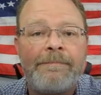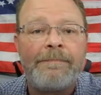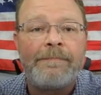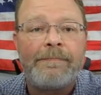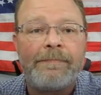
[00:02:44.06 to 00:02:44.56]

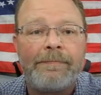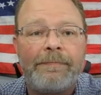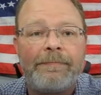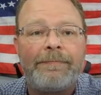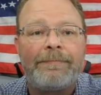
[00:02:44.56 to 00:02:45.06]

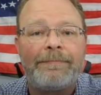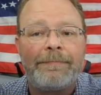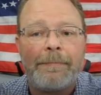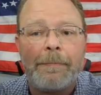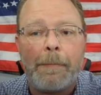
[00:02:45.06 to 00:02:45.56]

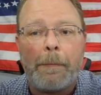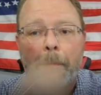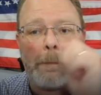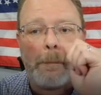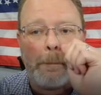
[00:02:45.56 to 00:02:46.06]

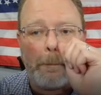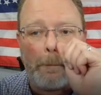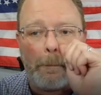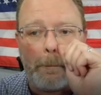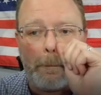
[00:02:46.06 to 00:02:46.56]

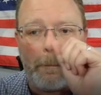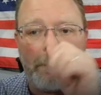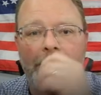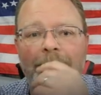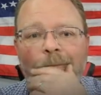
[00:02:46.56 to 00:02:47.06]

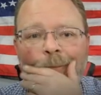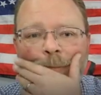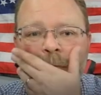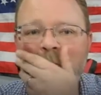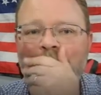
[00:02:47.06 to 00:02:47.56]

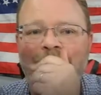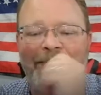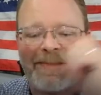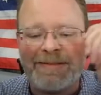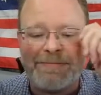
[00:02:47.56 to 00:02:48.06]

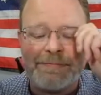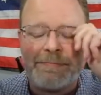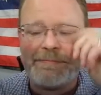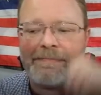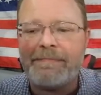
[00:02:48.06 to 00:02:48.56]

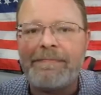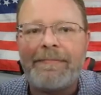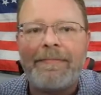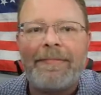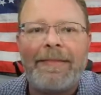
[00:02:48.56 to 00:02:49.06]

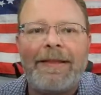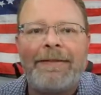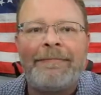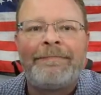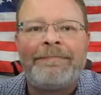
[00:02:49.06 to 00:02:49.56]

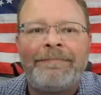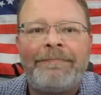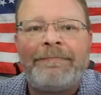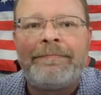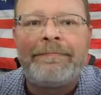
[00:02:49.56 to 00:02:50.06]

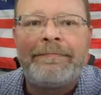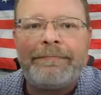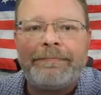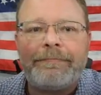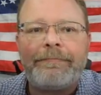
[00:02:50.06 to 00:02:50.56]

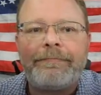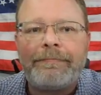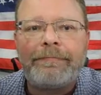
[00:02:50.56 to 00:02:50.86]
(not speaking)